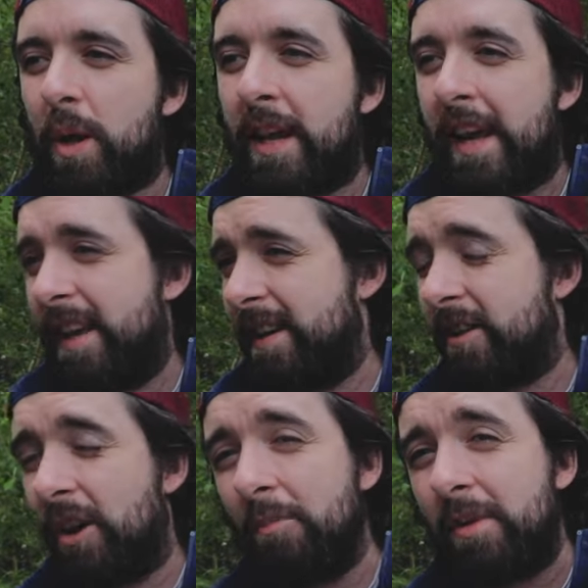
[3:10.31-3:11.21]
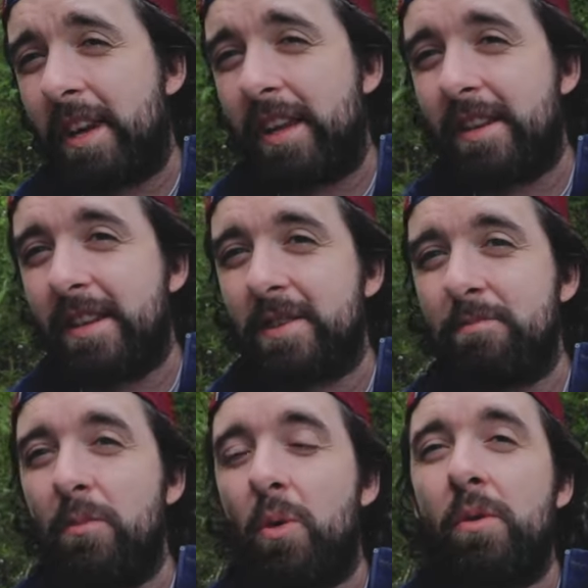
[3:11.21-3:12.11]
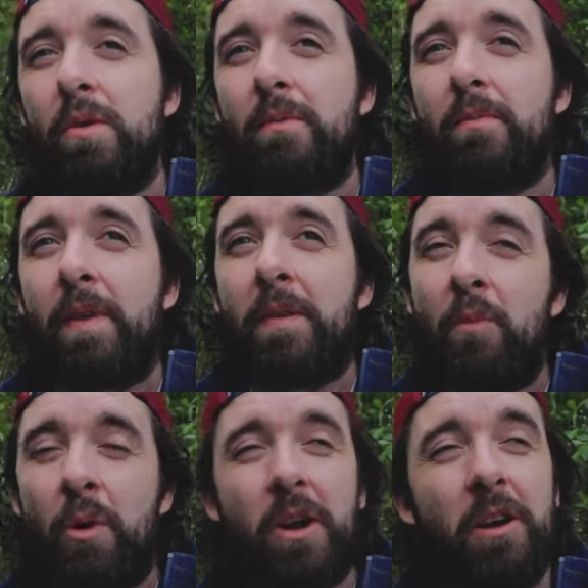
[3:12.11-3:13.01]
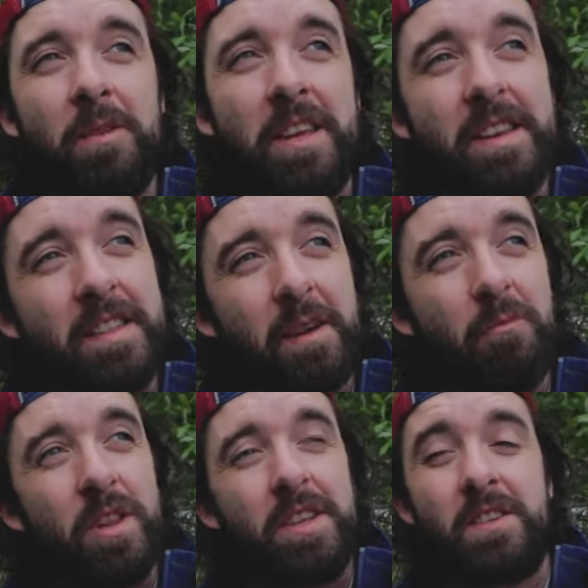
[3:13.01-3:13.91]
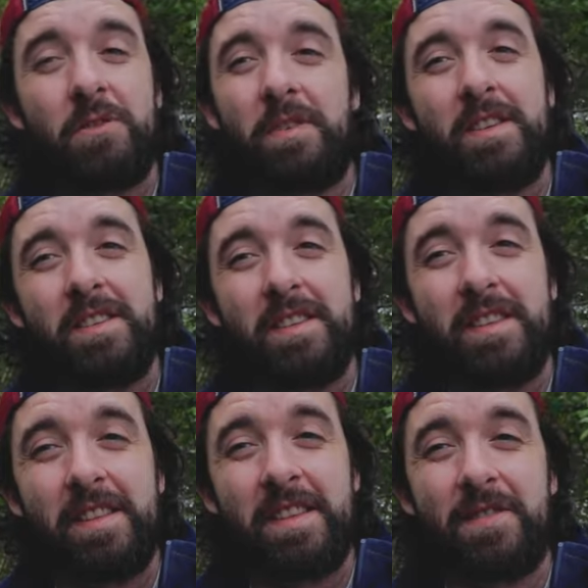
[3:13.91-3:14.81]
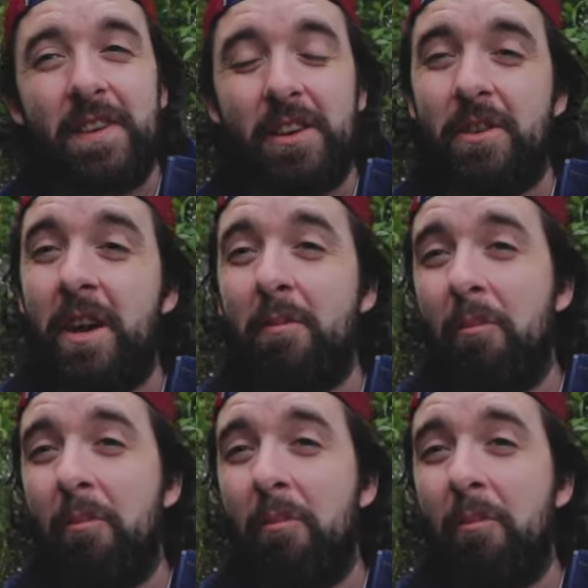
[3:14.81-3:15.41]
again complicated. It's more complicated than I'm willing to go into in this video,